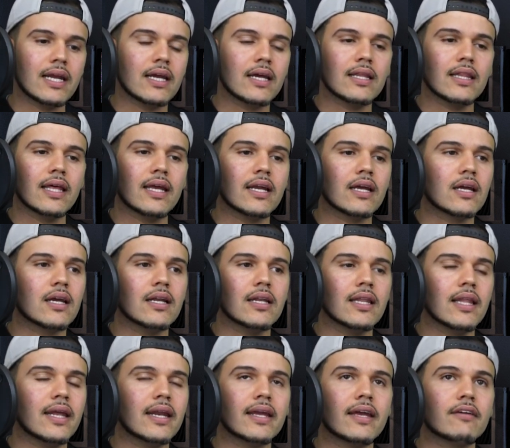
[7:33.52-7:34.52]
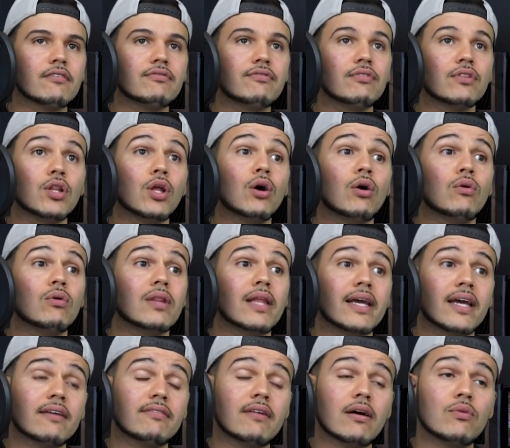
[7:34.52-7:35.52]
it flow,
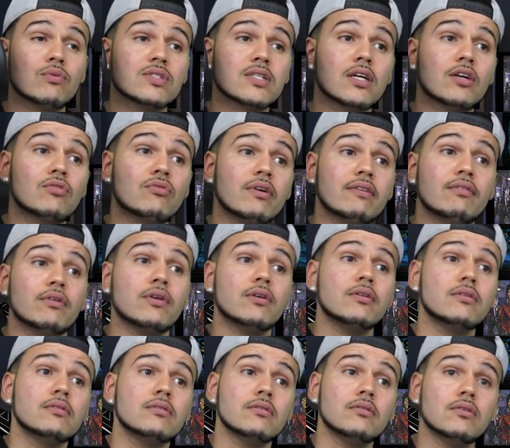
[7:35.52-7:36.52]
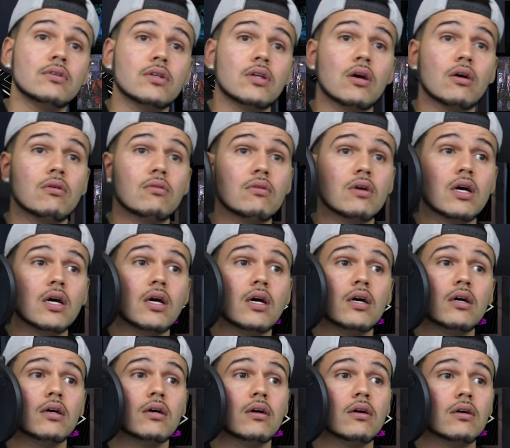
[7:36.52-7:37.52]
like if I was on a river, you know,
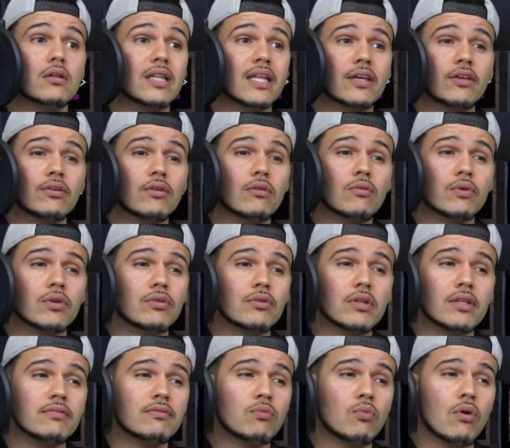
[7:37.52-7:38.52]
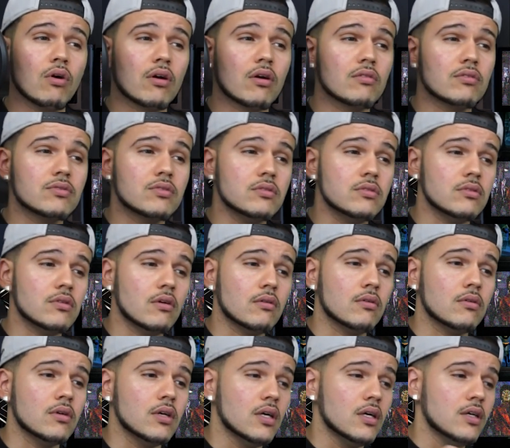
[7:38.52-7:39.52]
like, you know, when you leave water, you
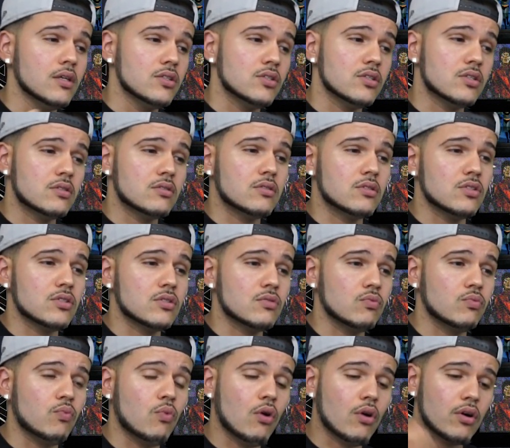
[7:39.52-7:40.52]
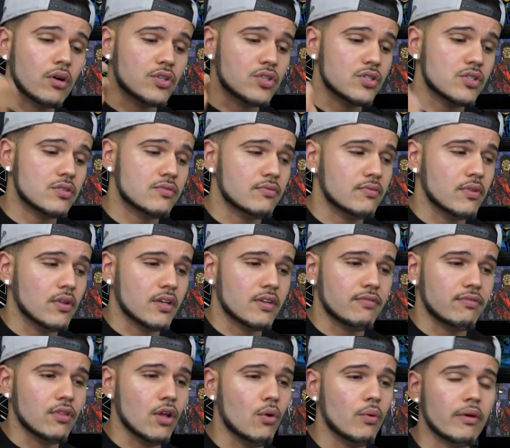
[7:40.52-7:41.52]
know, just the water just like
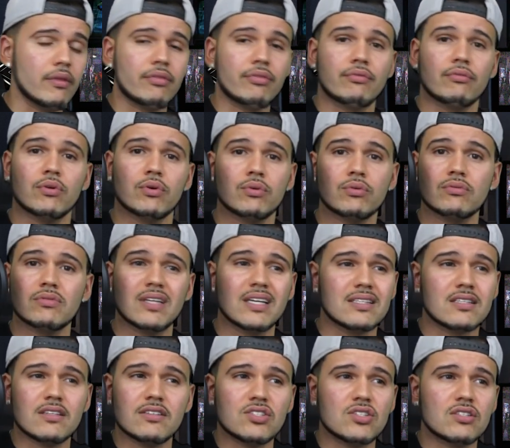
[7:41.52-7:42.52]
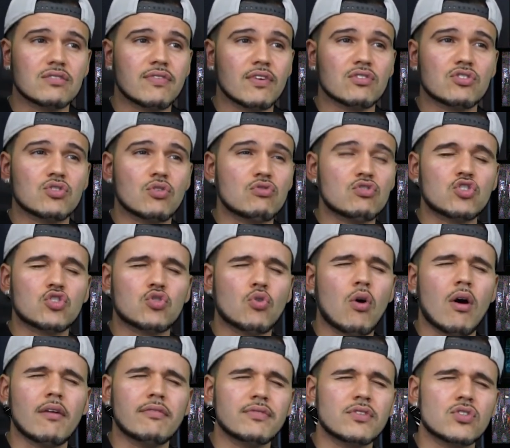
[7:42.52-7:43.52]
flowing through. That's it. Just felt so
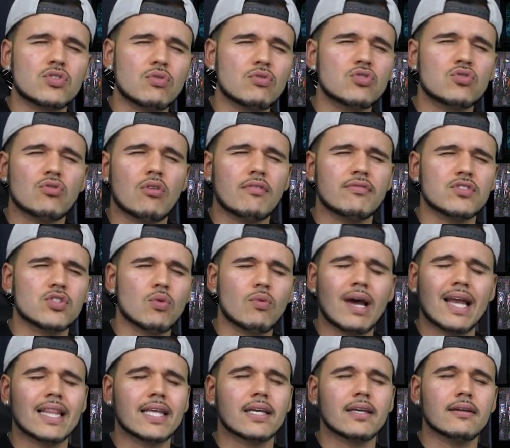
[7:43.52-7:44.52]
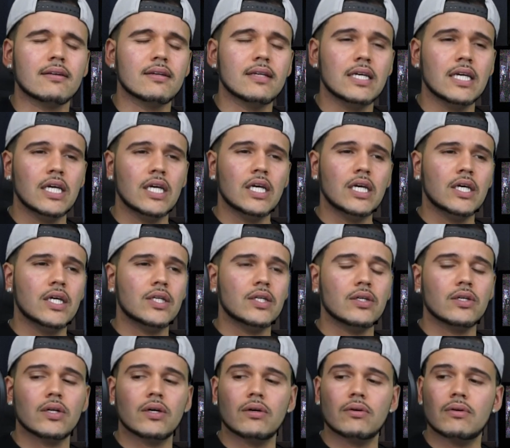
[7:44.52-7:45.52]
soft, so elegant,
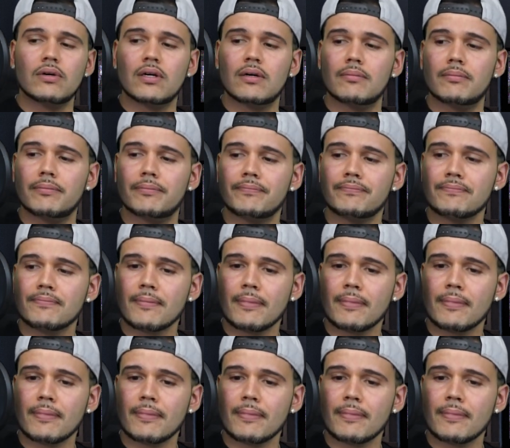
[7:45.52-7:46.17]
you know.